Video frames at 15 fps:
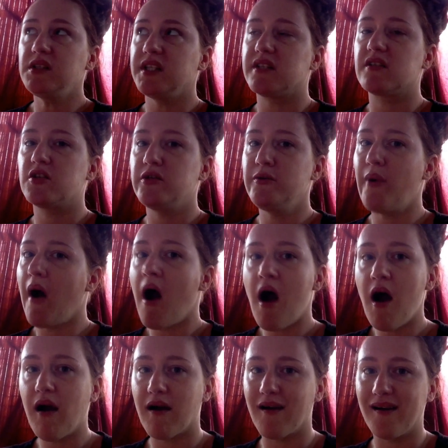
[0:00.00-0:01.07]
is too
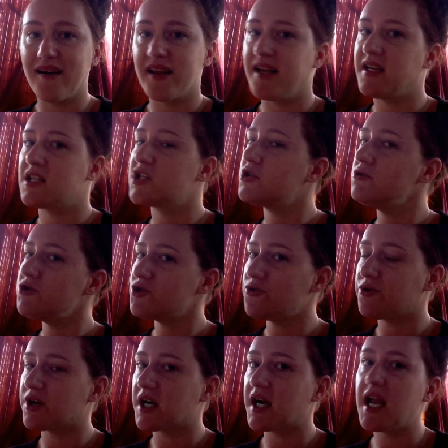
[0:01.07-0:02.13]
hard and it's too
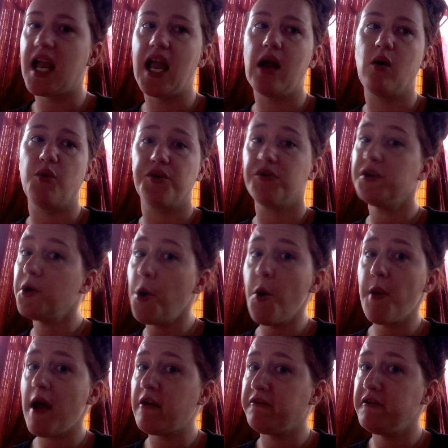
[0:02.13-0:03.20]
short. We only go
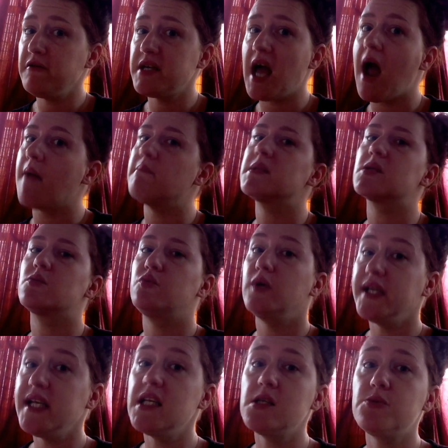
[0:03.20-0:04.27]
around a few times. We
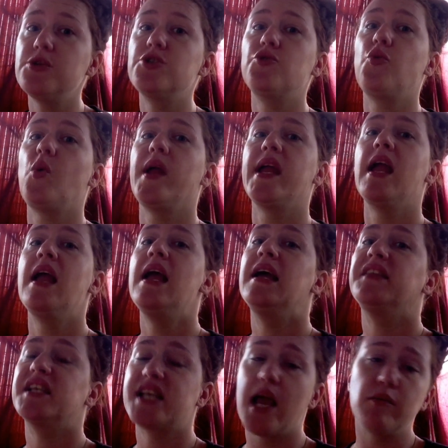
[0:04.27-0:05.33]
need to enjoy
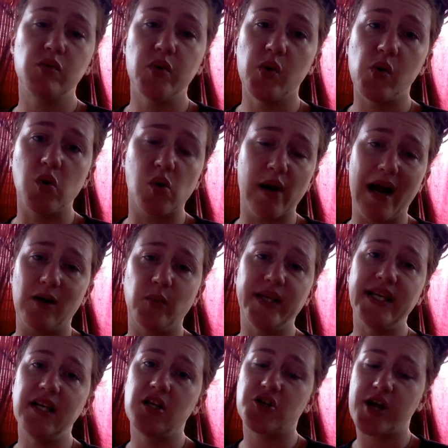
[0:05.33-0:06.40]
the times we go around. We
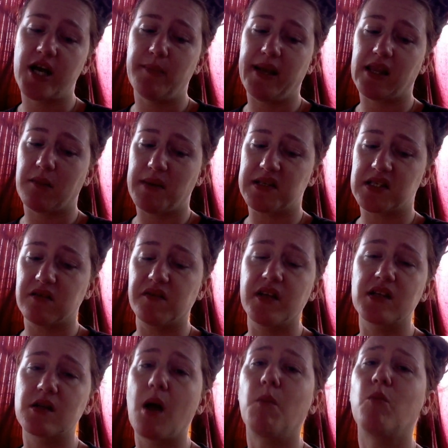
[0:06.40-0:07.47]
need to try to make the best of
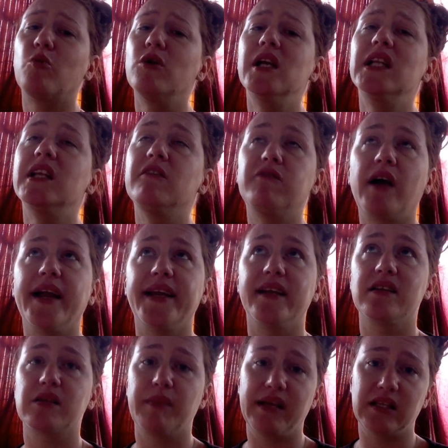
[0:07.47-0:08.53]
it. So I'm really fighting
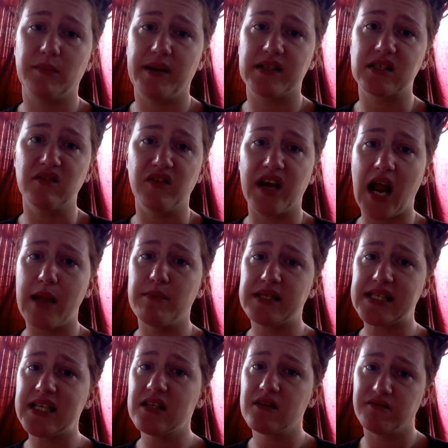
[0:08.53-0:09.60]
to make the best of it. I'm
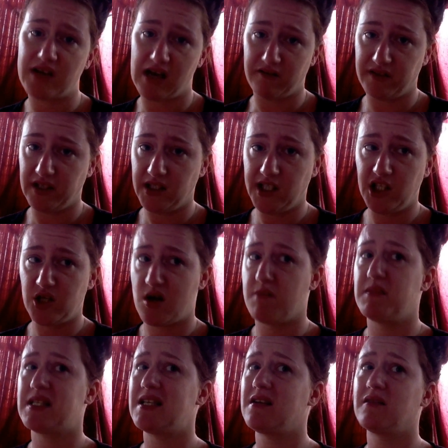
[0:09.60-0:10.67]
sick of not feeling good. I'm
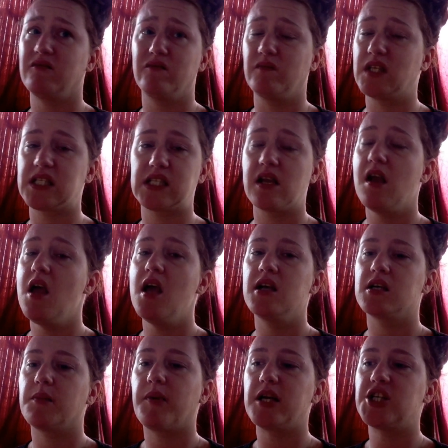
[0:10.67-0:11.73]
sick of this
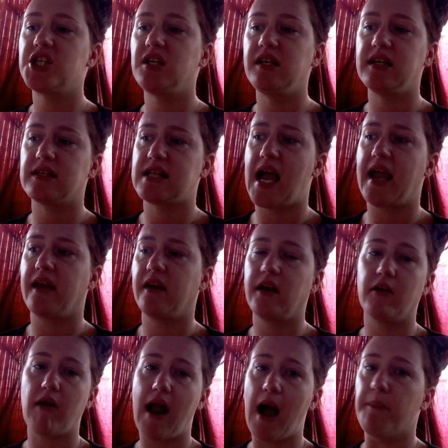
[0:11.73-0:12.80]
depression and anxiety
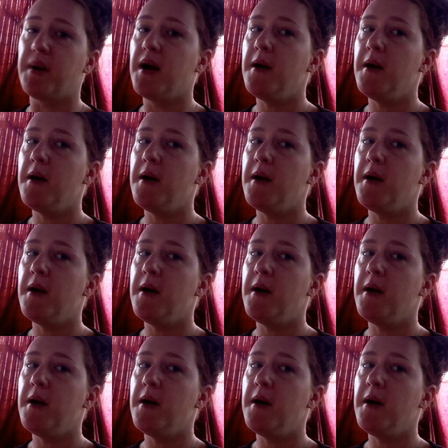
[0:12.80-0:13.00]
crap.